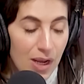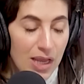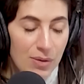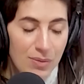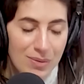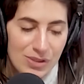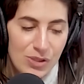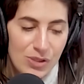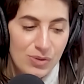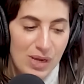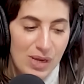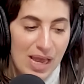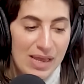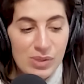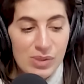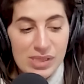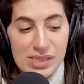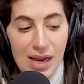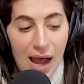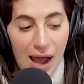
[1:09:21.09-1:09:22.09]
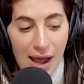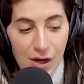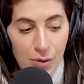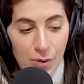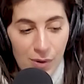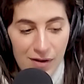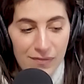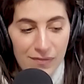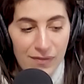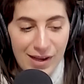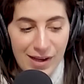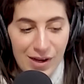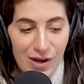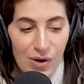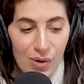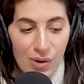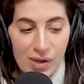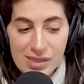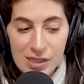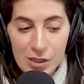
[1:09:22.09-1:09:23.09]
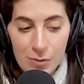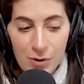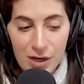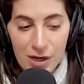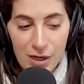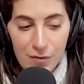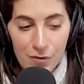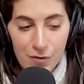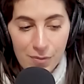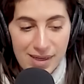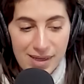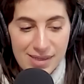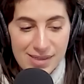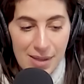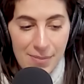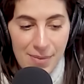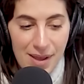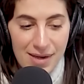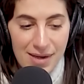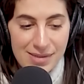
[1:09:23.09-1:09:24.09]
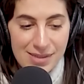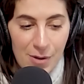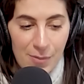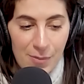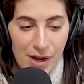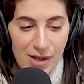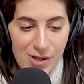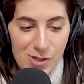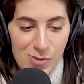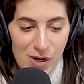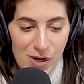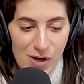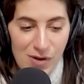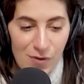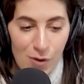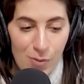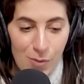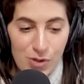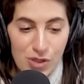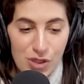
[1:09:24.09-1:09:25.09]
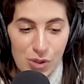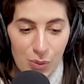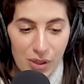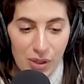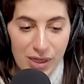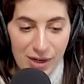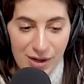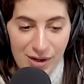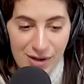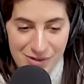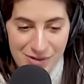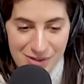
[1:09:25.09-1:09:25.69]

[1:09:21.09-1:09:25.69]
it, so it was not a red flagger or a deal breaker for me, as that man is now my husband of almost three years.